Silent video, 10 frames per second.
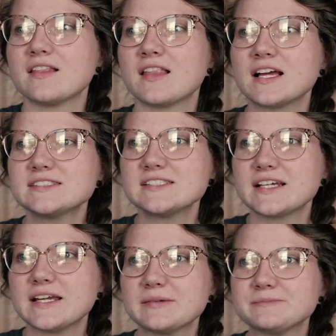Last
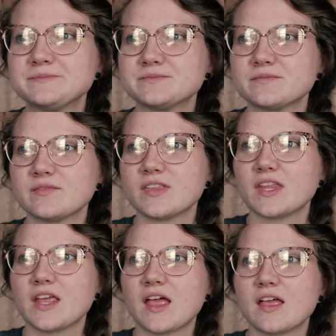night,
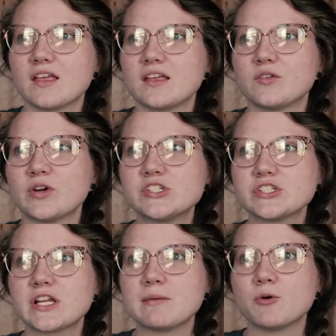
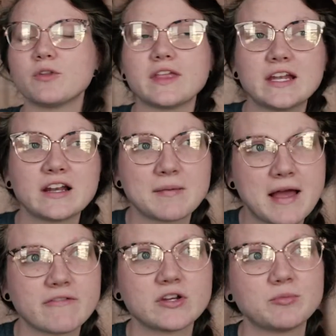Rachel and I both ended up
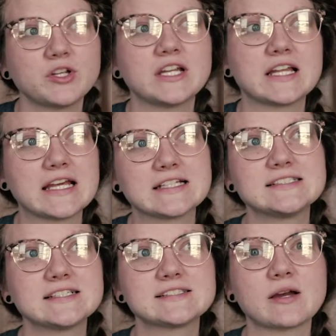having to put in like
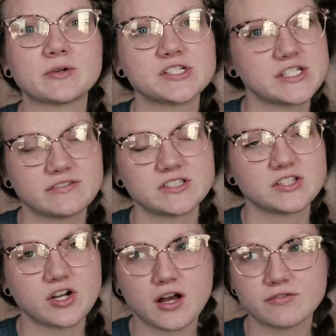a 6-hour shift
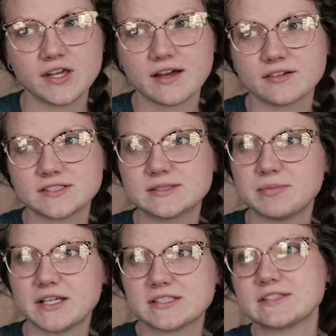at the coffee house
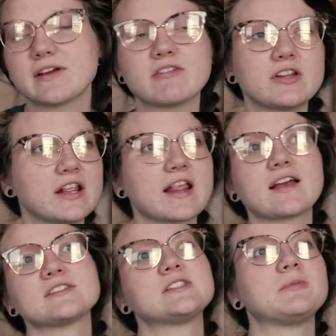because of everything
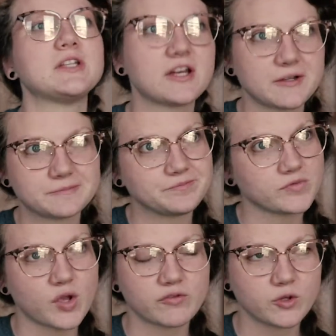that has to be done
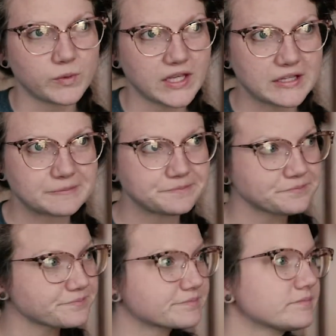over the weekend.
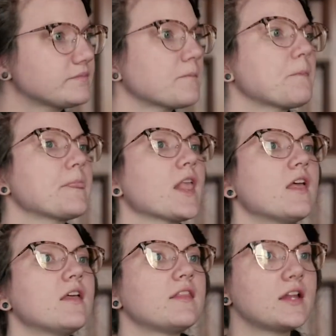
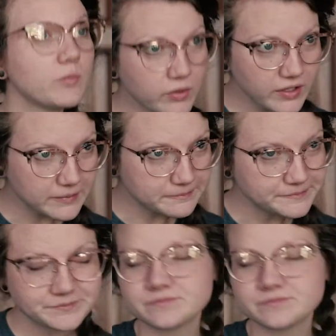Then I woke up.